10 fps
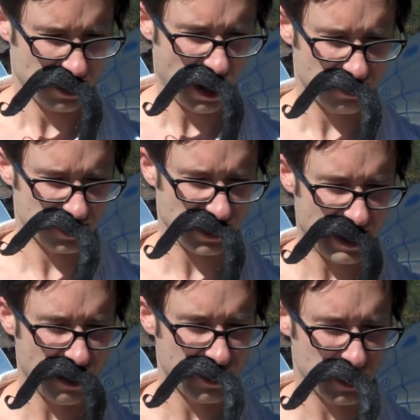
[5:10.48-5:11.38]
how does a
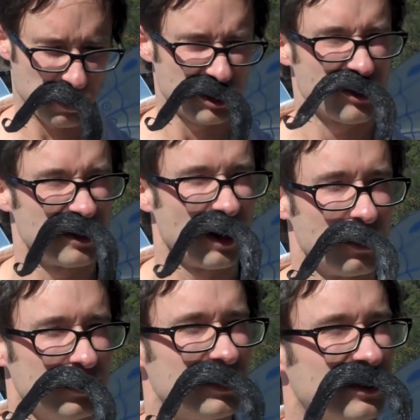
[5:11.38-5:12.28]
carrier pigeon
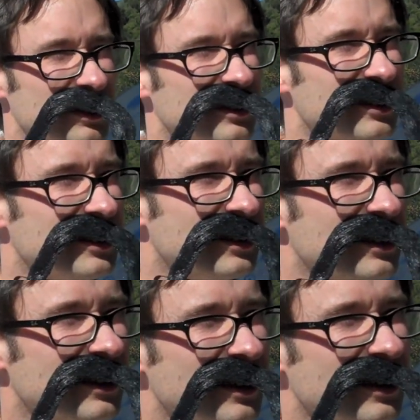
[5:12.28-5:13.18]
know
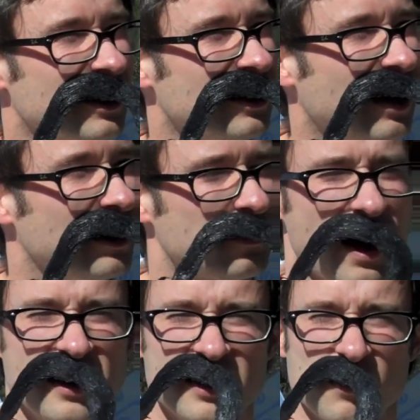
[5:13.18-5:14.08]
how to
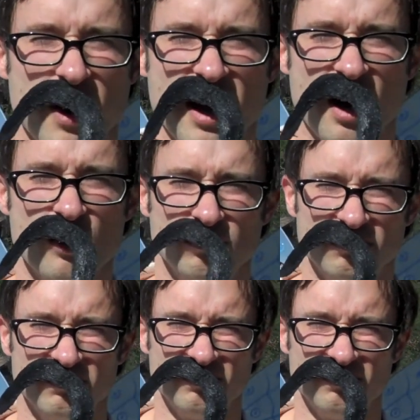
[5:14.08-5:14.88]
find its way home?